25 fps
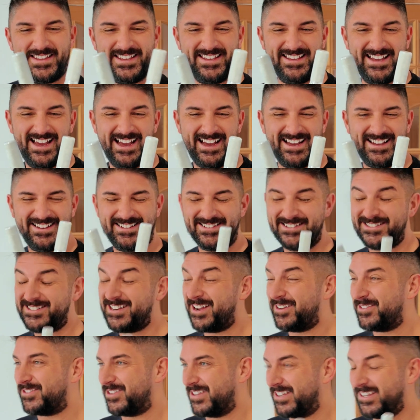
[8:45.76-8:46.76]
yeah, it's
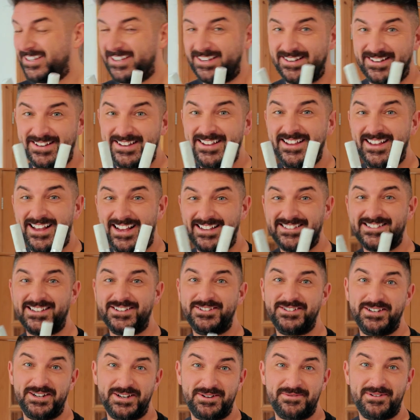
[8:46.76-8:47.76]
now thinking that's
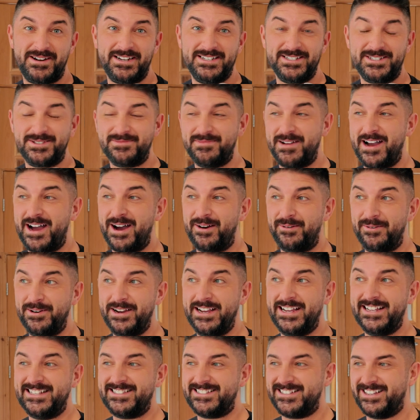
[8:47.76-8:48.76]
actually a quite smart
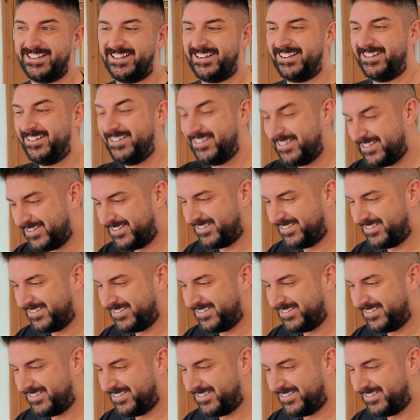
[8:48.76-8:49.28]
way to,